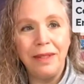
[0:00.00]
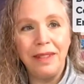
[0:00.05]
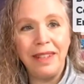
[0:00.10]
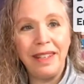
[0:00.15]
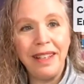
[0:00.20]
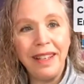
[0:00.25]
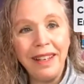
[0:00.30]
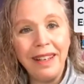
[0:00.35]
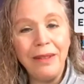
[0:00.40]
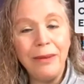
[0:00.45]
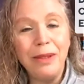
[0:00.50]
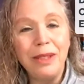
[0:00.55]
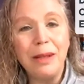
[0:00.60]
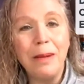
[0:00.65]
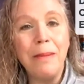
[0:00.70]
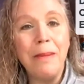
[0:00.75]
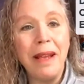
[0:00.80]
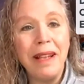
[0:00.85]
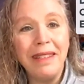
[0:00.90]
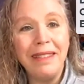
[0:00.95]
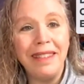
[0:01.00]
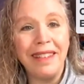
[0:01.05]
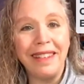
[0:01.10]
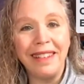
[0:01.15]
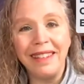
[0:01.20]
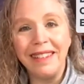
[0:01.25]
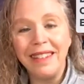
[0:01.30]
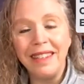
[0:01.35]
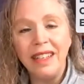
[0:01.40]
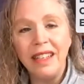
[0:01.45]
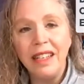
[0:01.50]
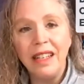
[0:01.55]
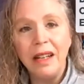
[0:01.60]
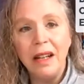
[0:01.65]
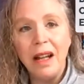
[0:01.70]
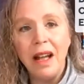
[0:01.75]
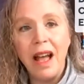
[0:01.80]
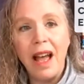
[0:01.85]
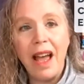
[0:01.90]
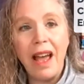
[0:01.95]
It was amazing.
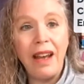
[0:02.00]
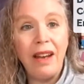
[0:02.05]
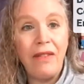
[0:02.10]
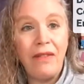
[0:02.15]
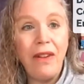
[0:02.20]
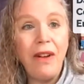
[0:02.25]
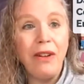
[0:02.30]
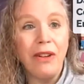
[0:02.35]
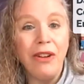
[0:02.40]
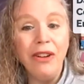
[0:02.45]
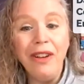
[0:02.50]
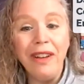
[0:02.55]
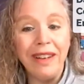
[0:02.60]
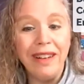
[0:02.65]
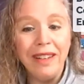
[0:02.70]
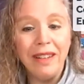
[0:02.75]
And it felt good.